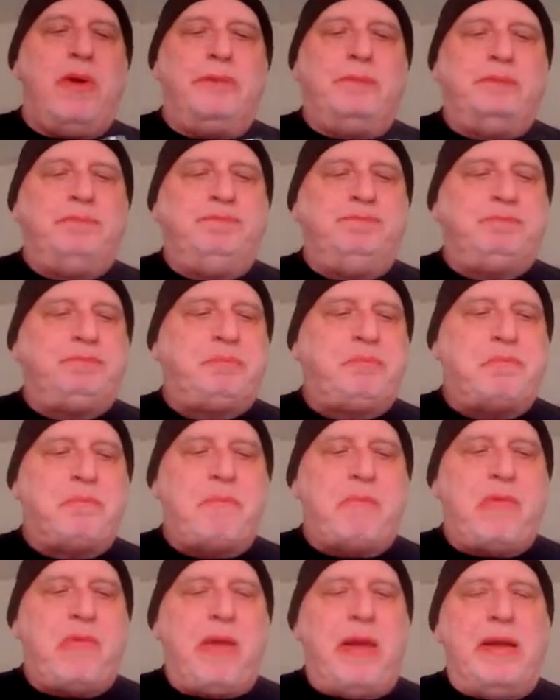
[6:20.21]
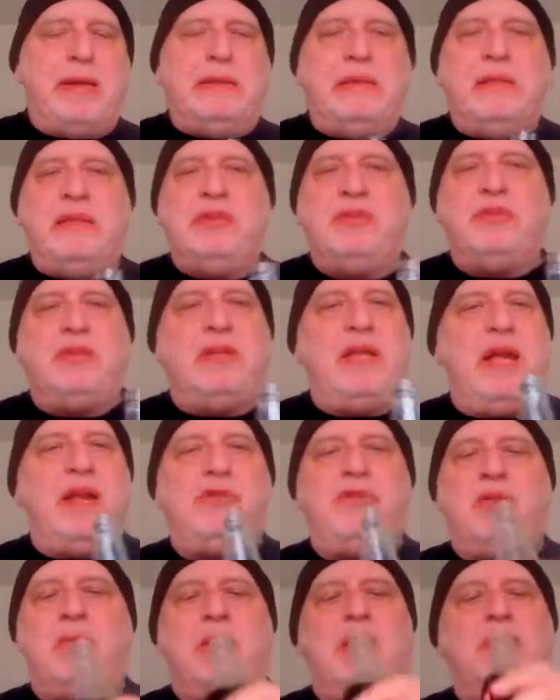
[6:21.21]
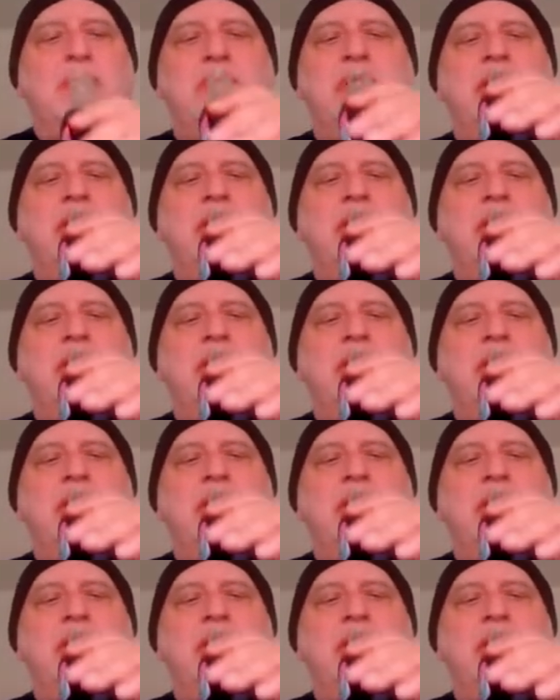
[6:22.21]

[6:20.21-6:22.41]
this will last you about 3